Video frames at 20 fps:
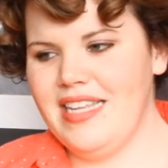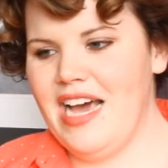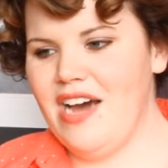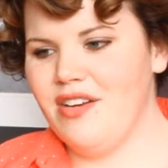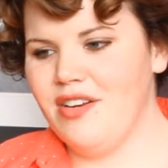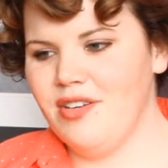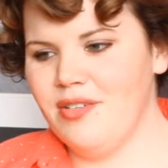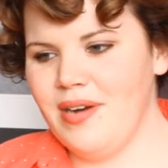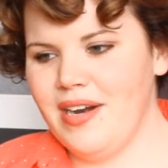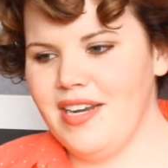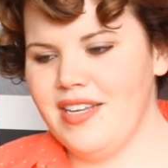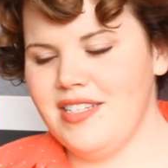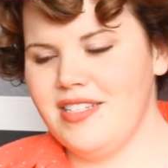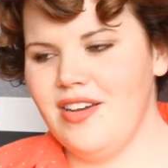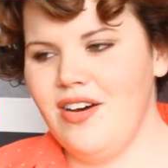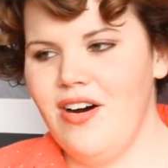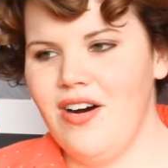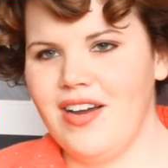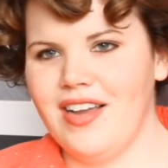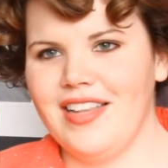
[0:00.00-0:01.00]
down and write a
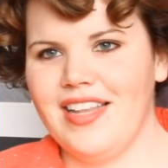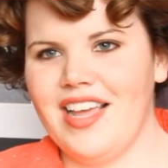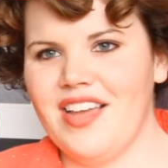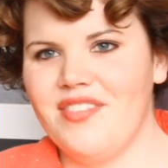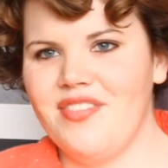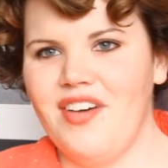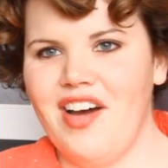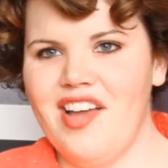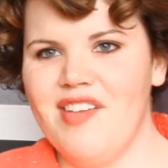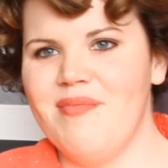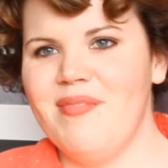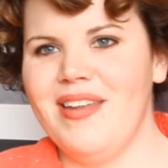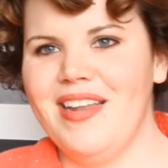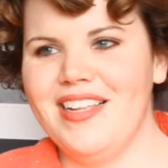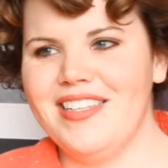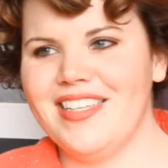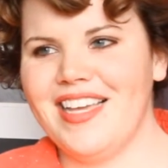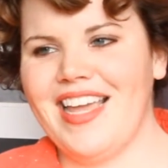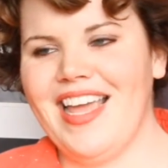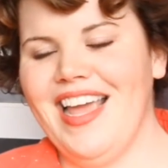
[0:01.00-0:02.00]
song in like 5
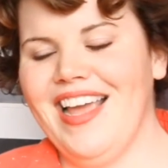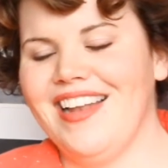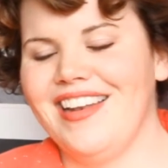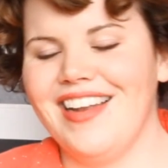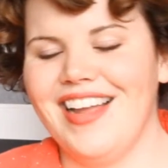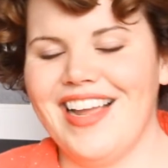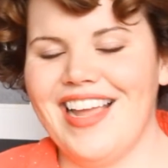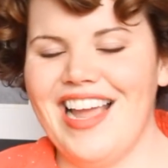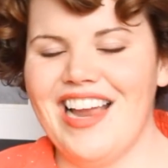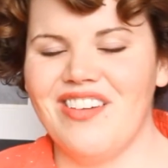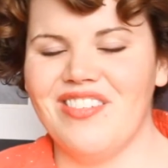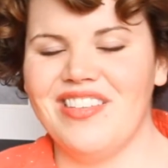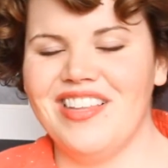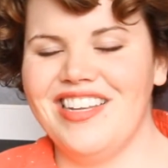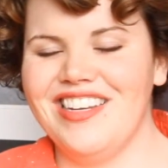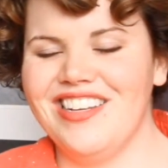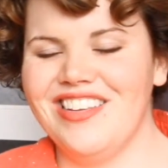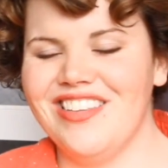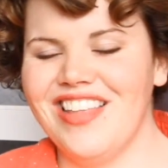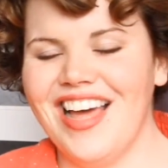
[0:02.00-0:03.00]
minutes. I can't
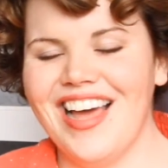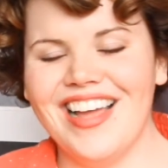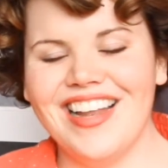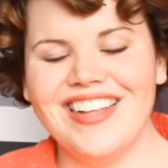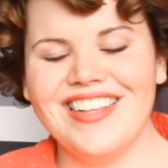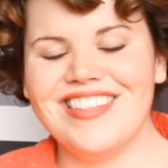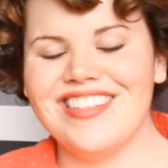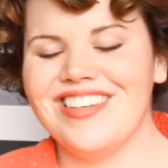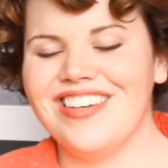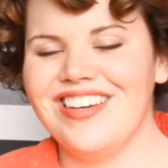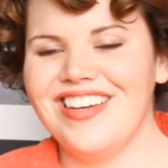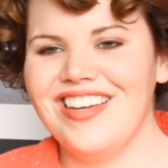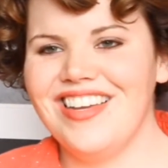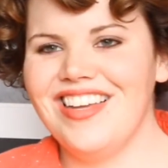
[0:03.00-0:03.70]
really do that. So